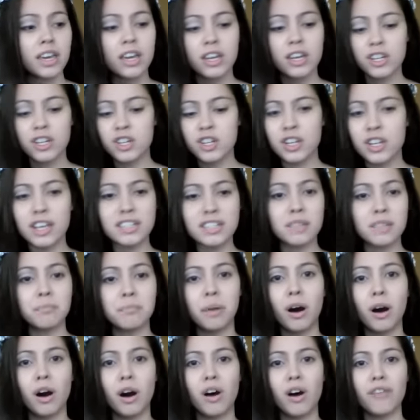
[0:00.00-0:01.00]
she isn't
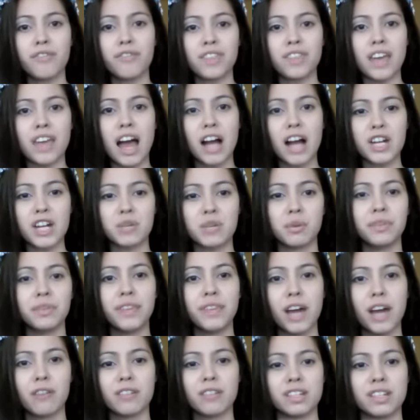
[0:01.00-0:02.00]
part of the actual
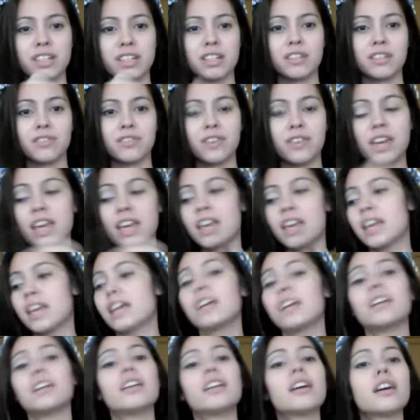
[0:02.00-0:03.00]
narrative
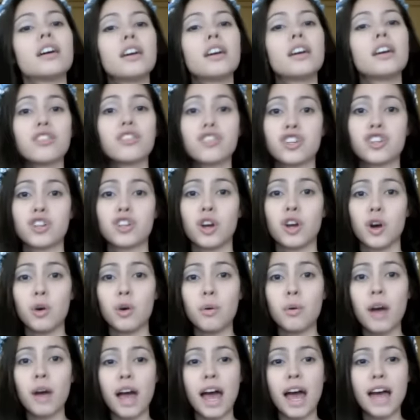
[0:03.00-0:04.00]
in the
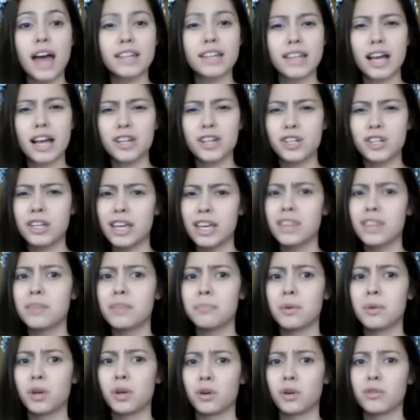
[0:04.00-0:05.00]
show and actually in the
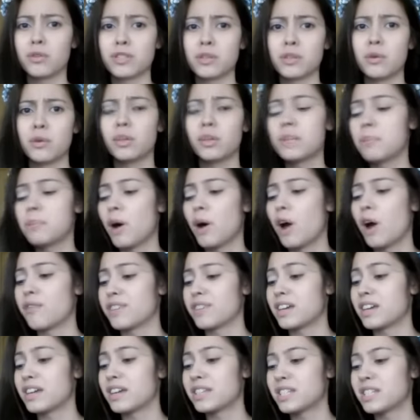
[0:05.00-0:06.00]
book also, only part of the
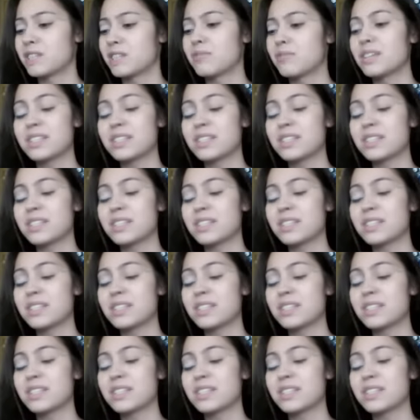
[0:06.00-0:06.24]
history.